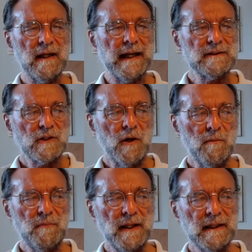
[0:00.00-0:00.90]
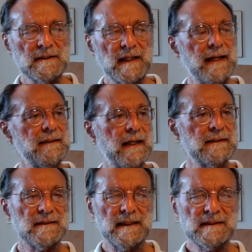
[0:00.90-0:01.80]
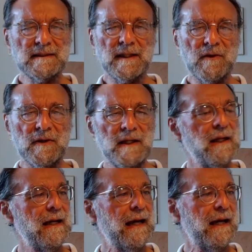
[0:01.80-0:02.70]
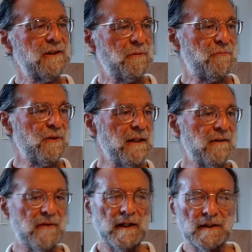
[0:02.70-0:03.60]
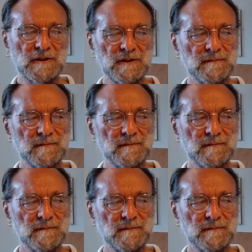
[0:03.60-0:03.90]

as complex and as necessary as brain events.